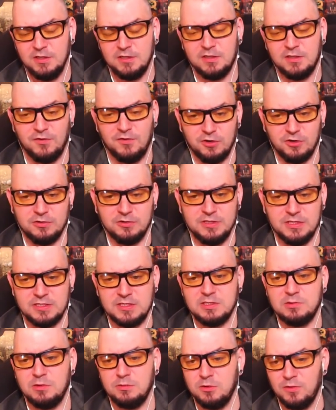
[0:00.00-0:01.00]
the vertical
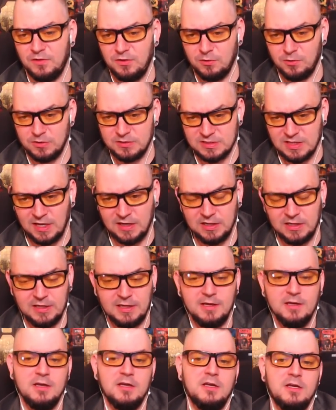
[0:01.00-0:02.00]
distance when moving
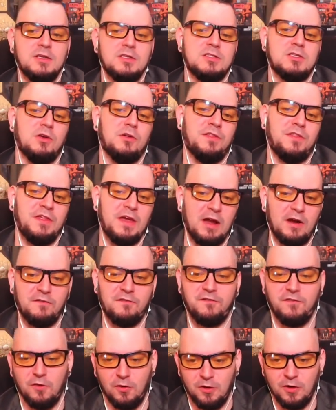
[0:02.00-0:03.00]
horizontally. So
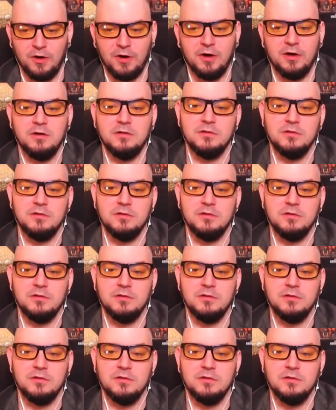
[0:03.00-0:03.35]
therefore,